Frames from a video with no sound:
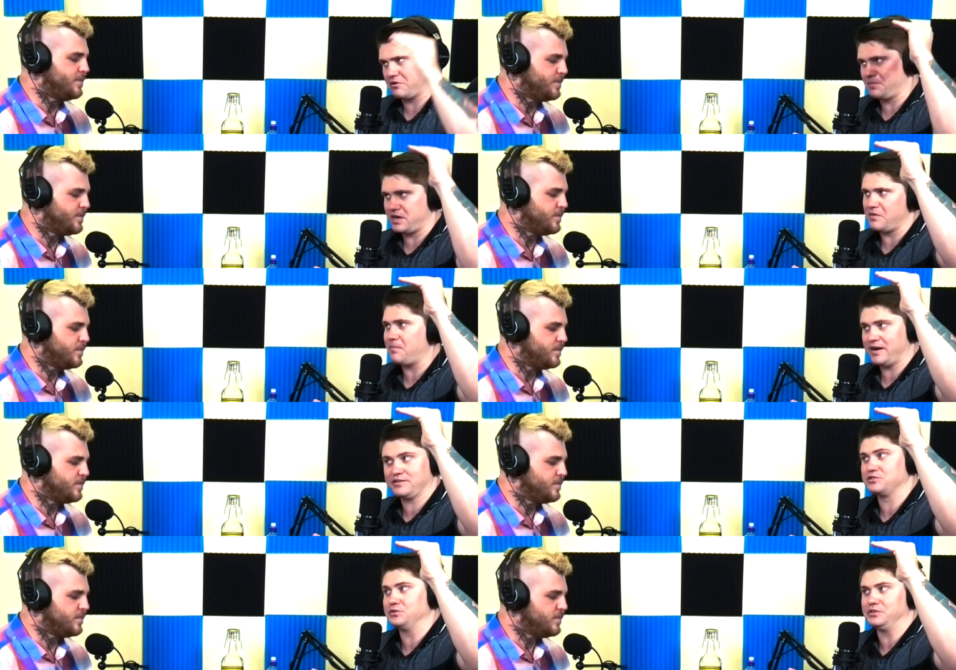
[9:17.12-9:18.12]
Speaker 1: her on a bit of a
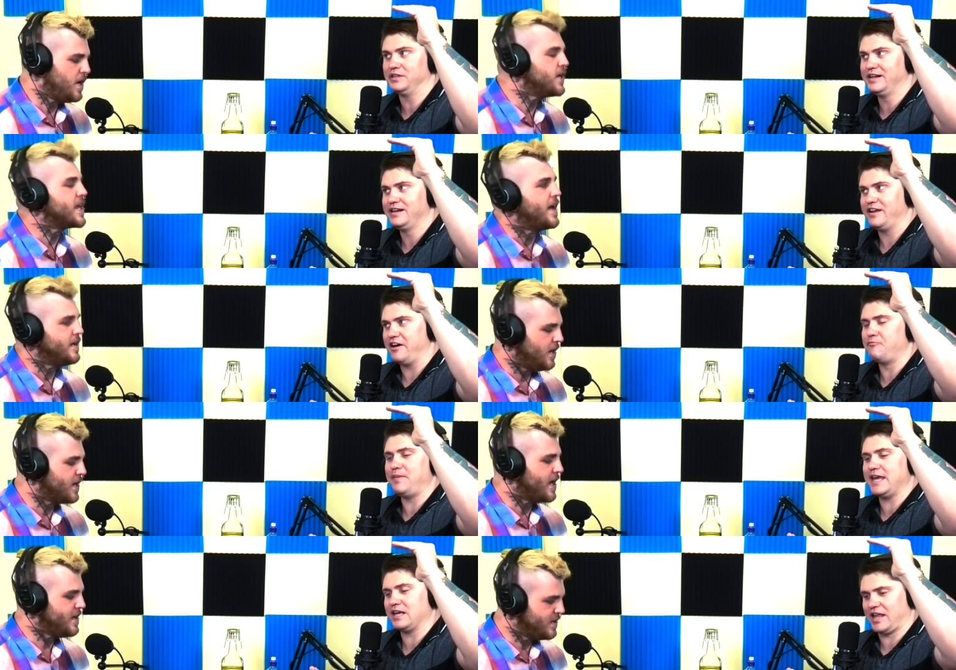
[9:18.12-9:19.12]
pedestal. Okay, of okay.
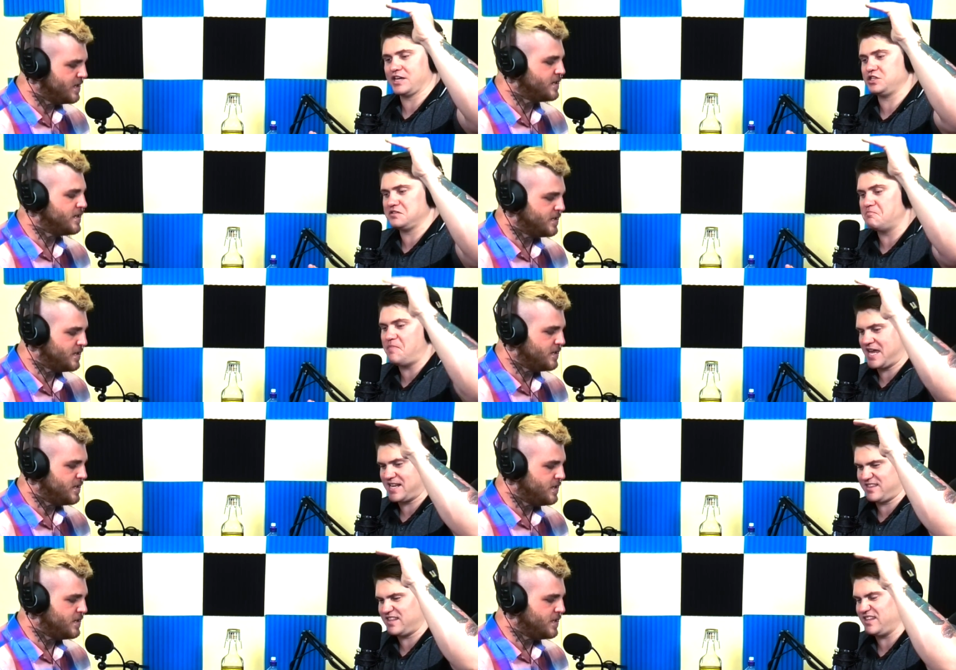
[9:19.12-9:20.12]
being like she's
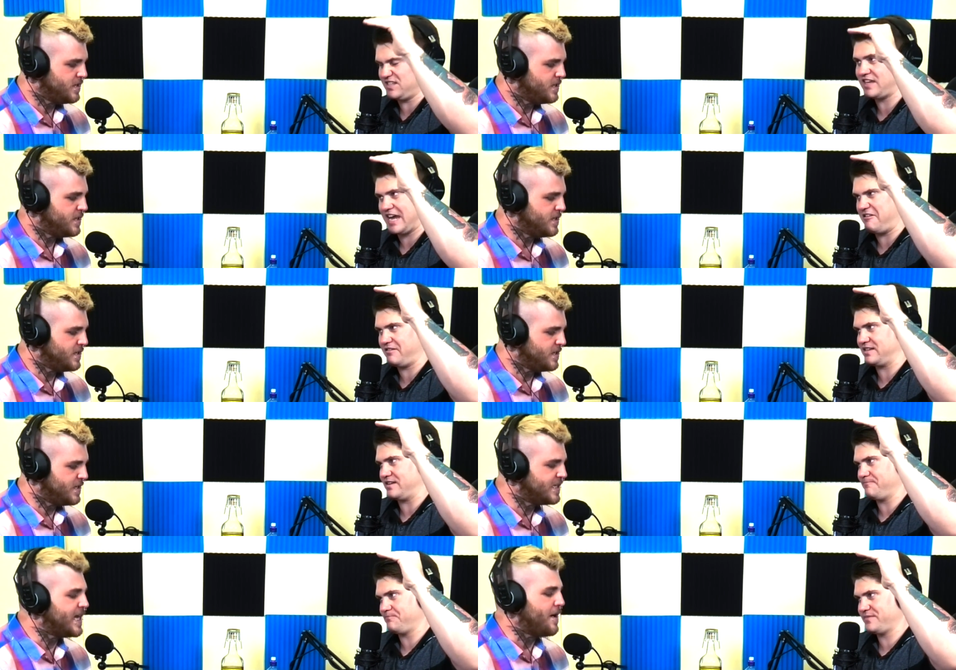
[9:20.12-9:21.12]
better than this
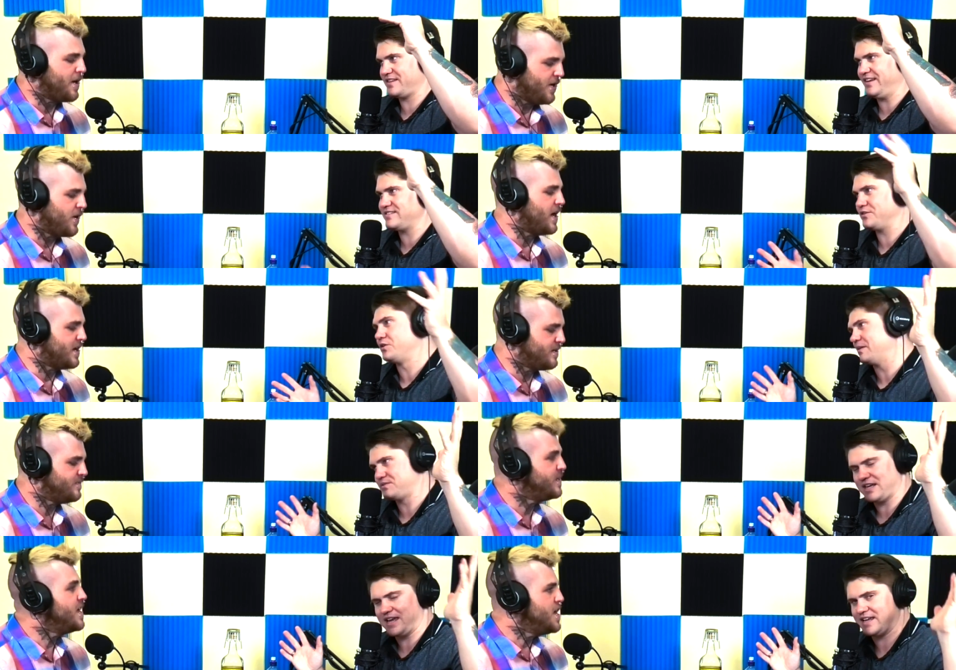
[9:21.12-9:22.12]
character. Yeah, all is right. all I'm
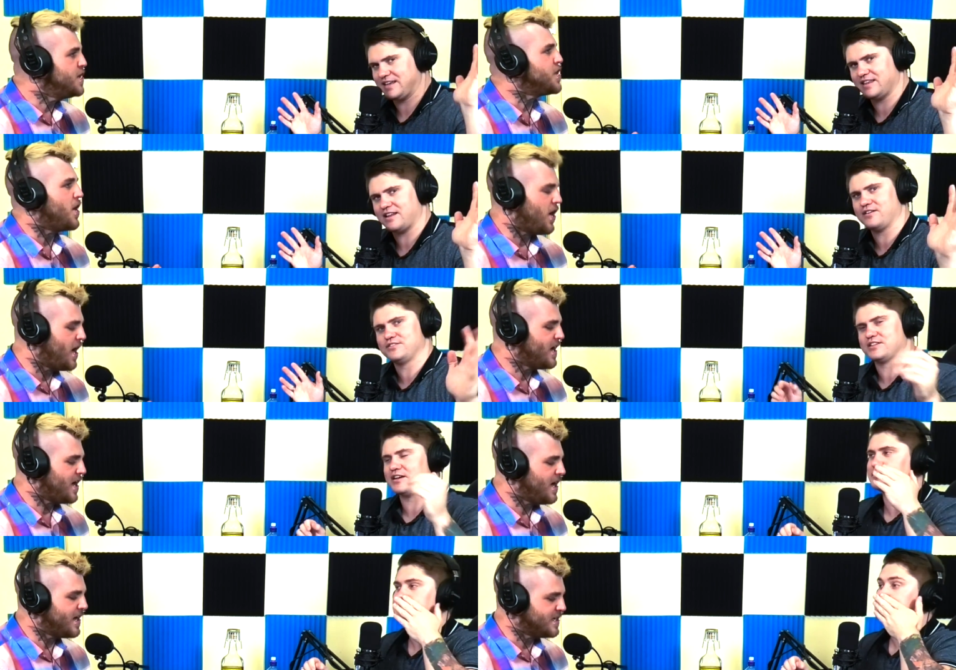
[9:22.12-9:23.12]
saying. no, know? I, so
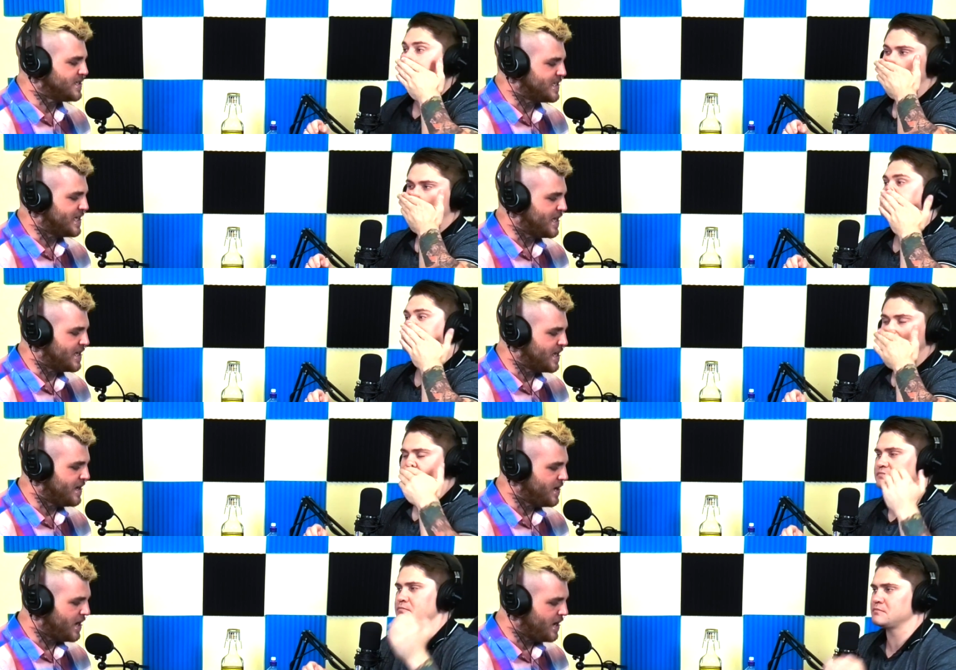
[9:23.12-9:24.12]
I
Speaker 2: understand that.
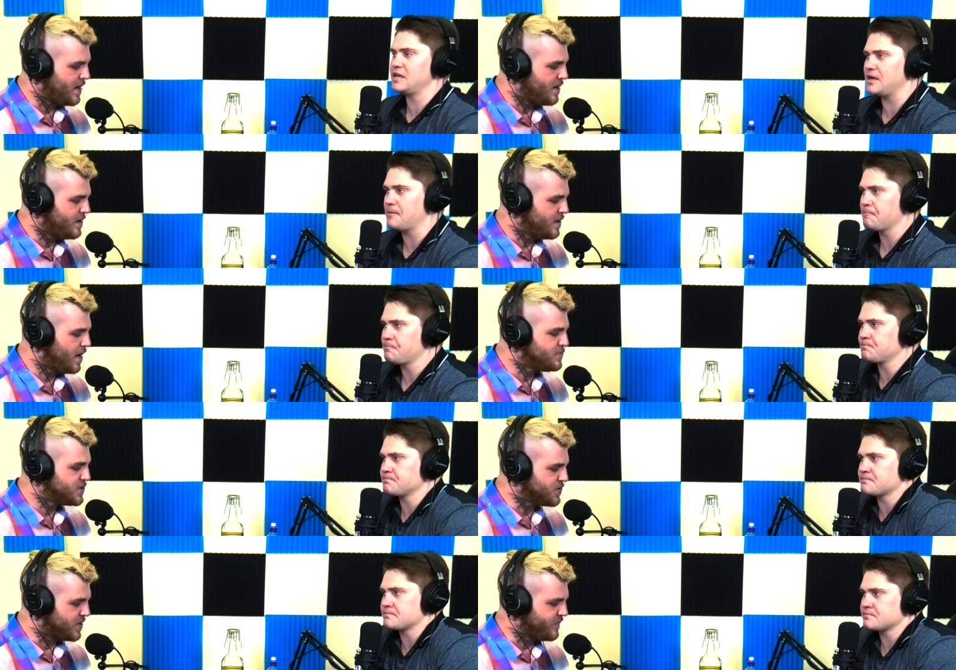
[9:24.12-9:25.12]
Yeah, yeah, I'm
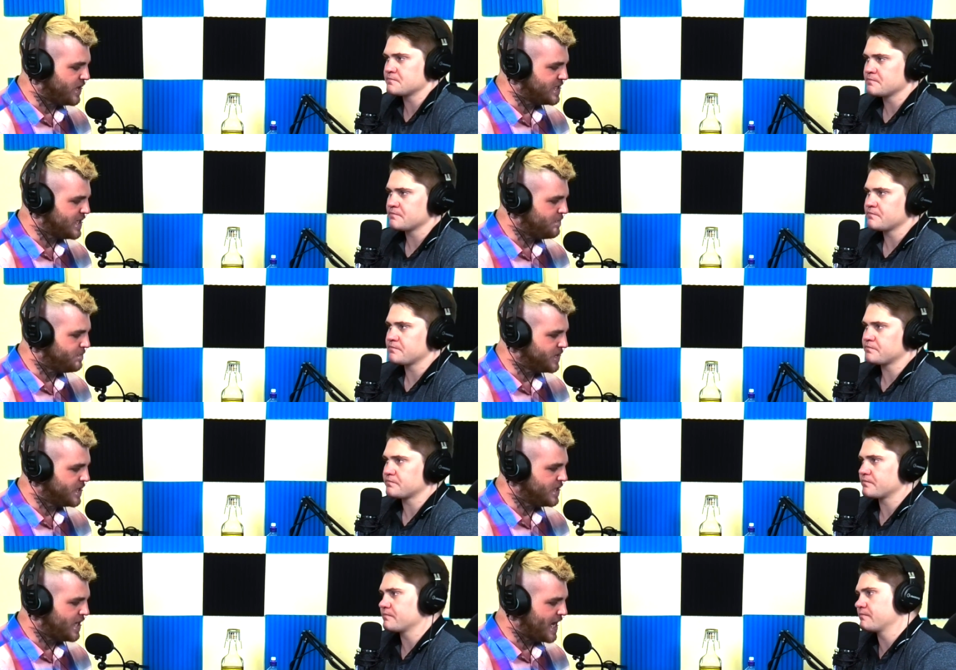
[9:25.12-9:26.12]
just trying to find um
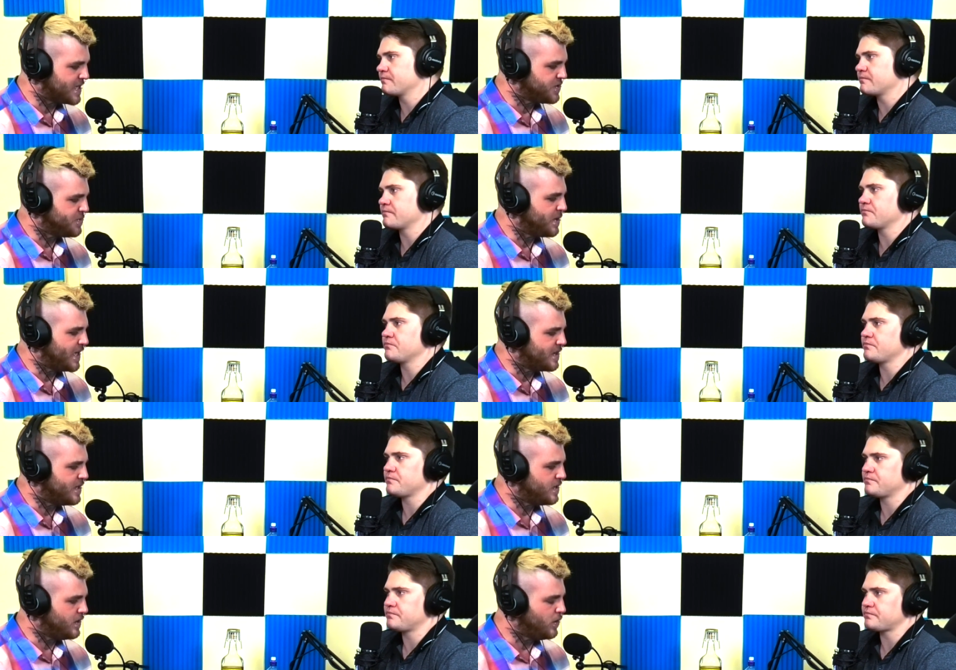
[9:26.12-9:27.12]
the actor who played
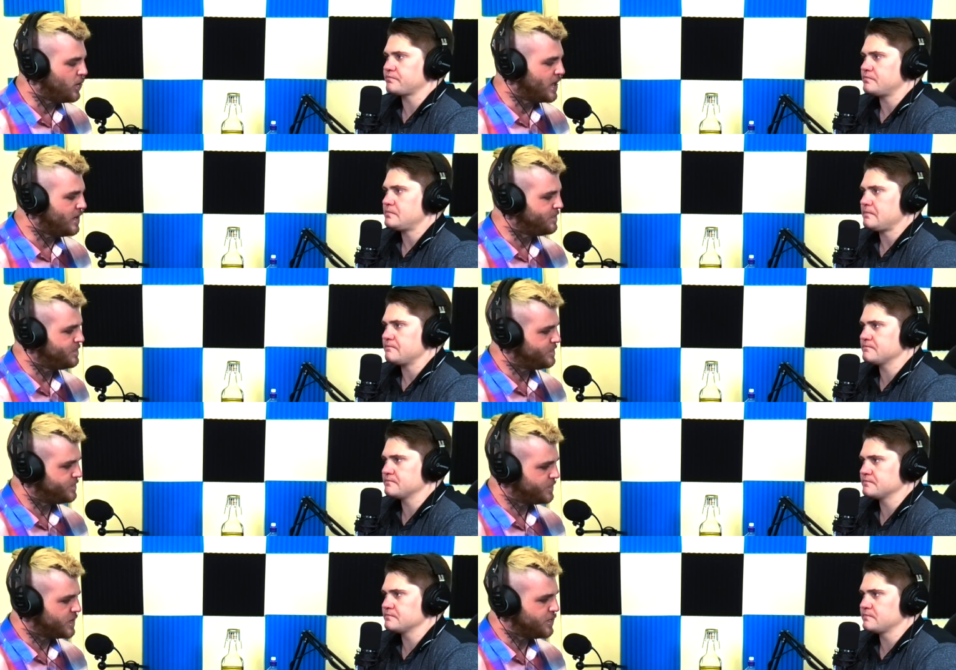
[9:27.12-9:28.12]
the lawyer
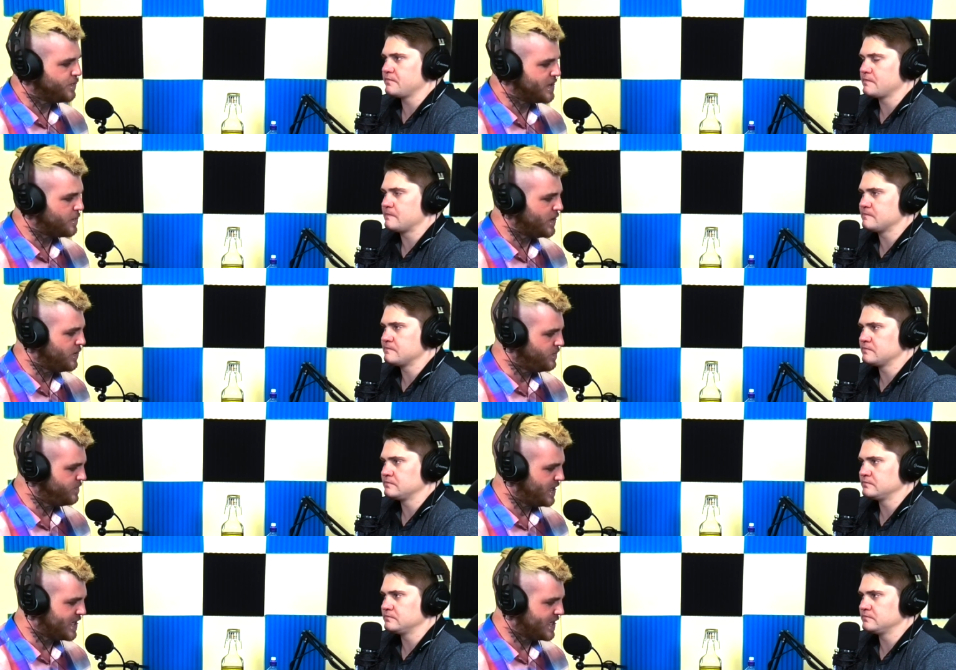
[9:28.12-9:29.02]
who read the will. I